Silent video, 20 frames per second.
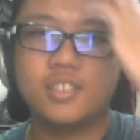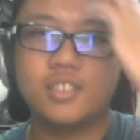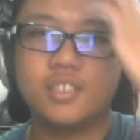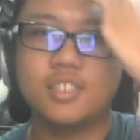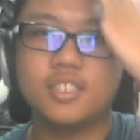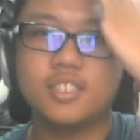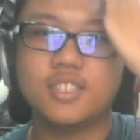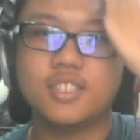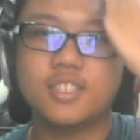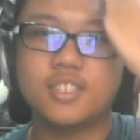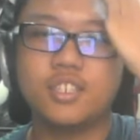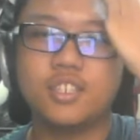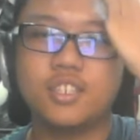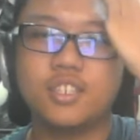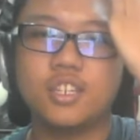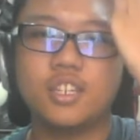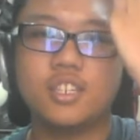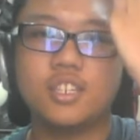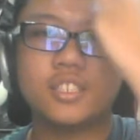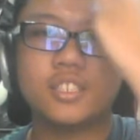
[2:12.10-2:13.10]
These are
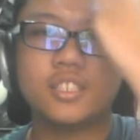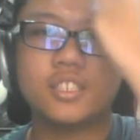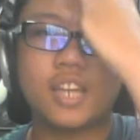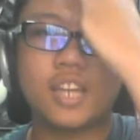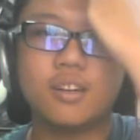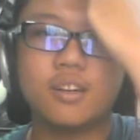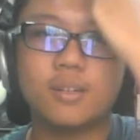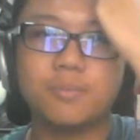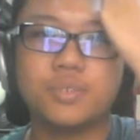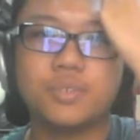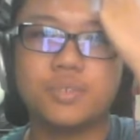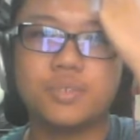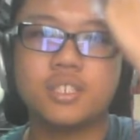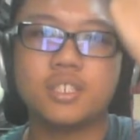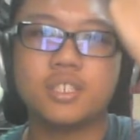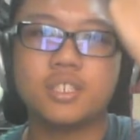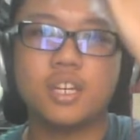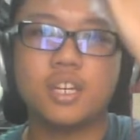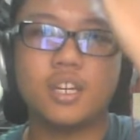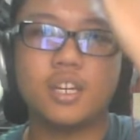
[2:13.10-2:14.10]
the
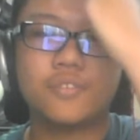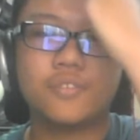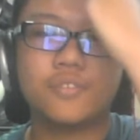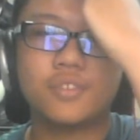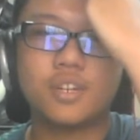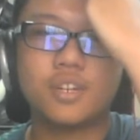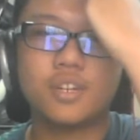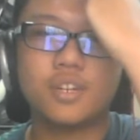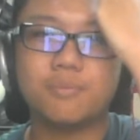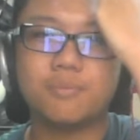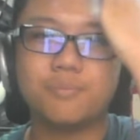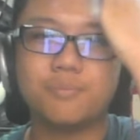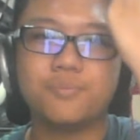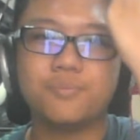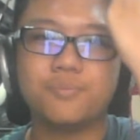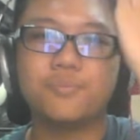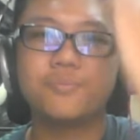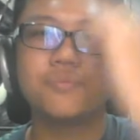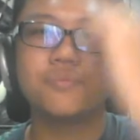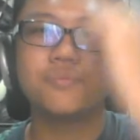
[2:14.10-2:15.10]
scarabs
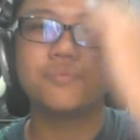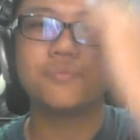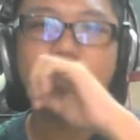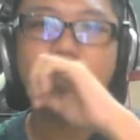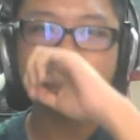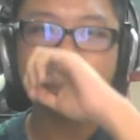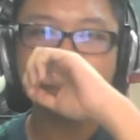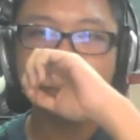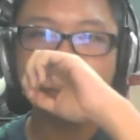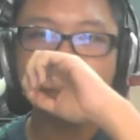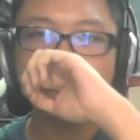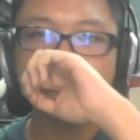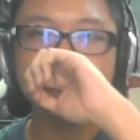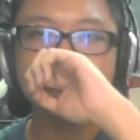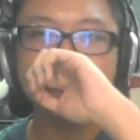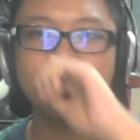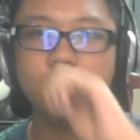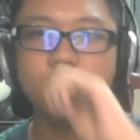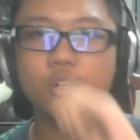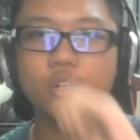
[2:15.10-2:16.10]
from
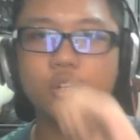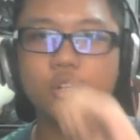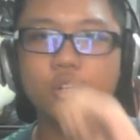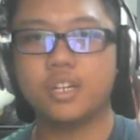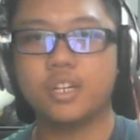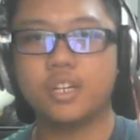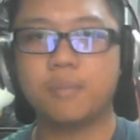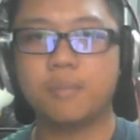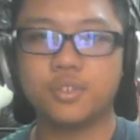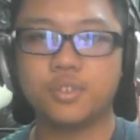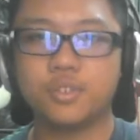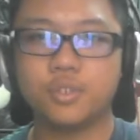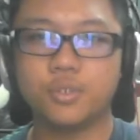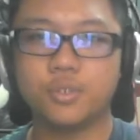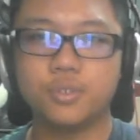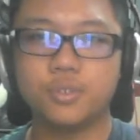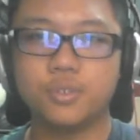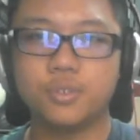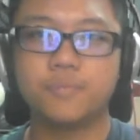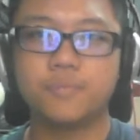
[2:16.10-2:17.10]
the older
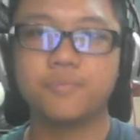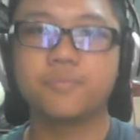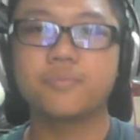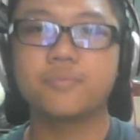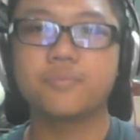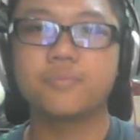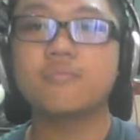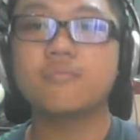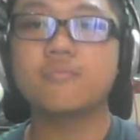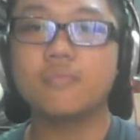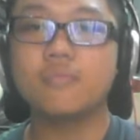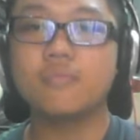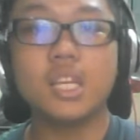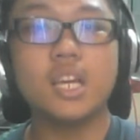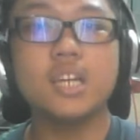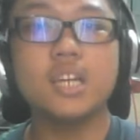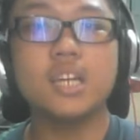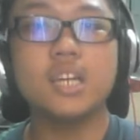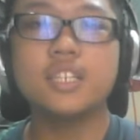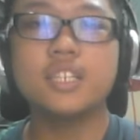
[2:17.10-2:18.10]
episodes.
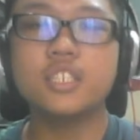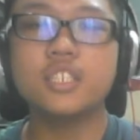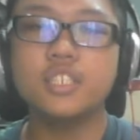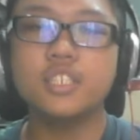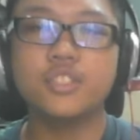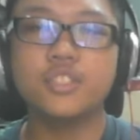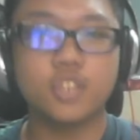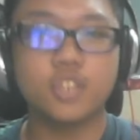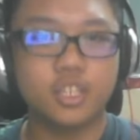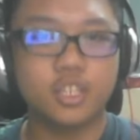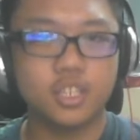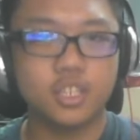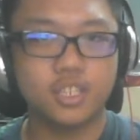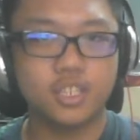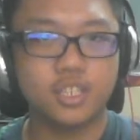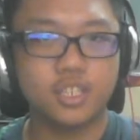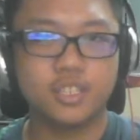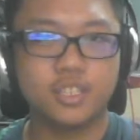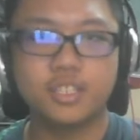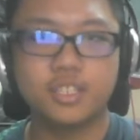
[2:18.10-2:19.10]
And I actually saw
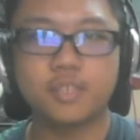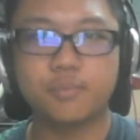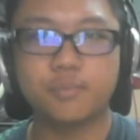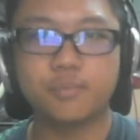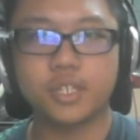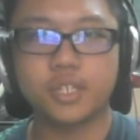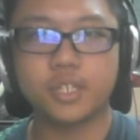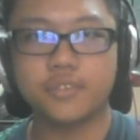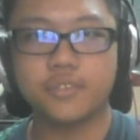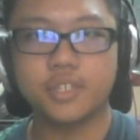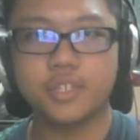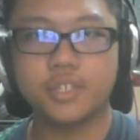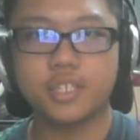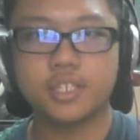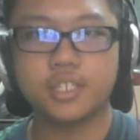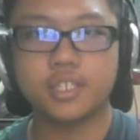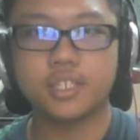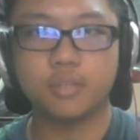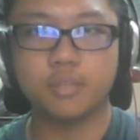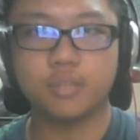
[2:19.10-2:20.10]
a sneak peek of
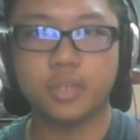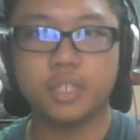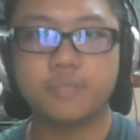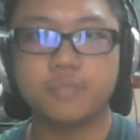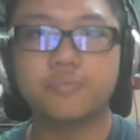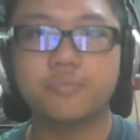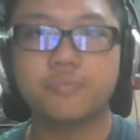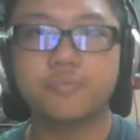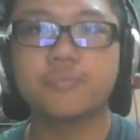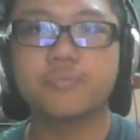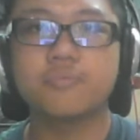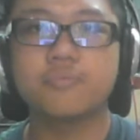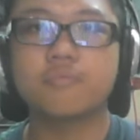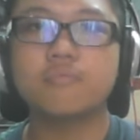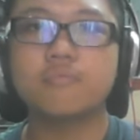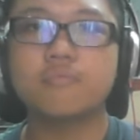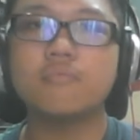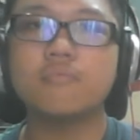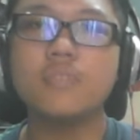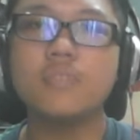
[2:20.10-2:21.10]
this a little bit.
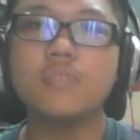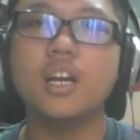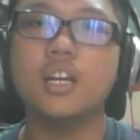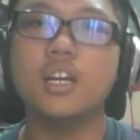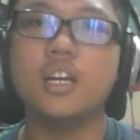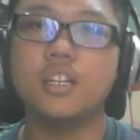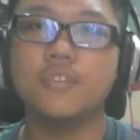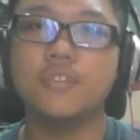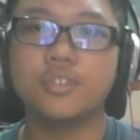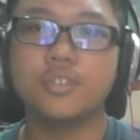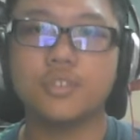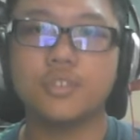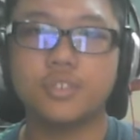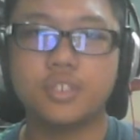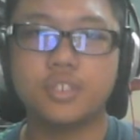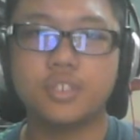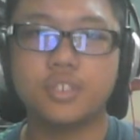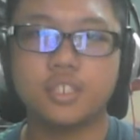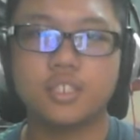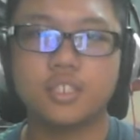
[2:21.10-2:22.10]
I love you, it
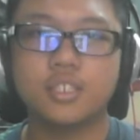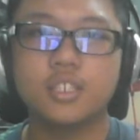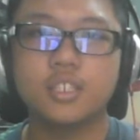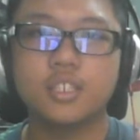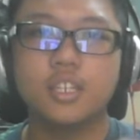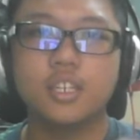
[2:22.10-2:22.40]
says.